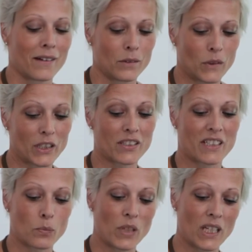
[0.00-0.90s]
What does
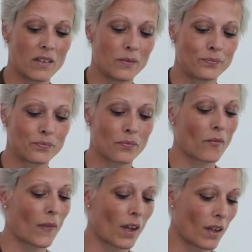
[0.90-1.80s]
that mean?
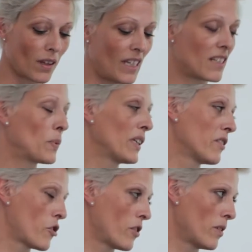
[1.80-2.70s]
The
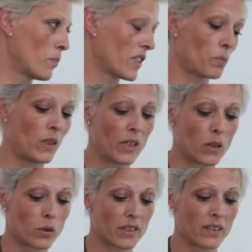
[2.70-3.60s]
expenditure must be
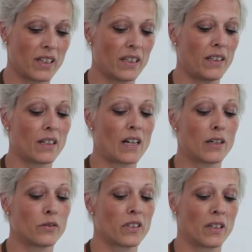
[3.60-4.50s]
recorded in the
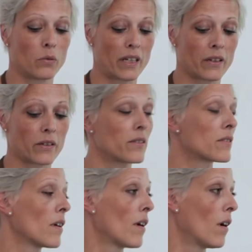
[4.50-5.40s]
accounting records
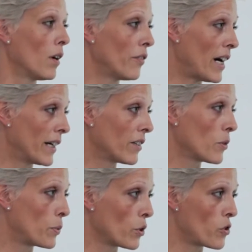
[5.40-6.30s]
of either the
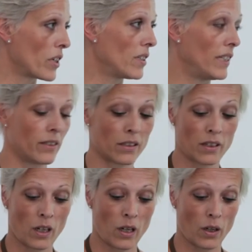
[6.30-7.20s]
project leader
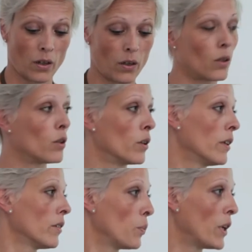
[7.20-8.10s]
or
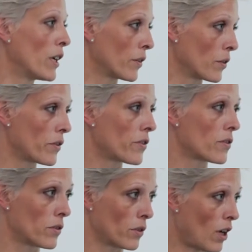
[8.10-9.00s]
the partners.
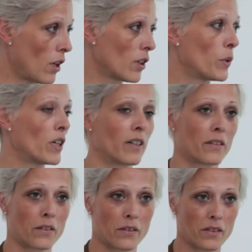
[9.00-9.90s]
So all the
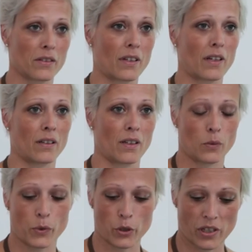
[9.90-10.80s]
partners and the
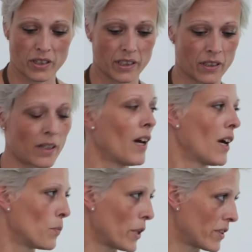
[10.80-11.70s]
project leader
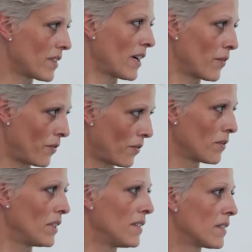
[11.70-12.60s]
must have
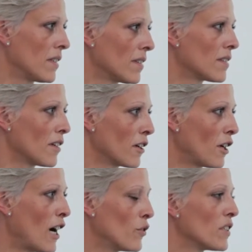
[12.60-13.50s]
decent
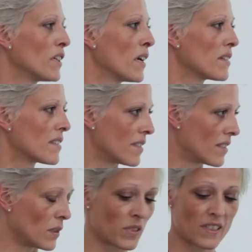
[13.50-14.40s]
accounting
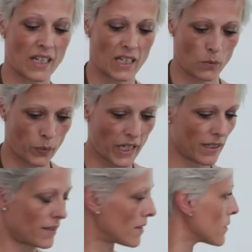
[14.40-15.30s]
systems in place.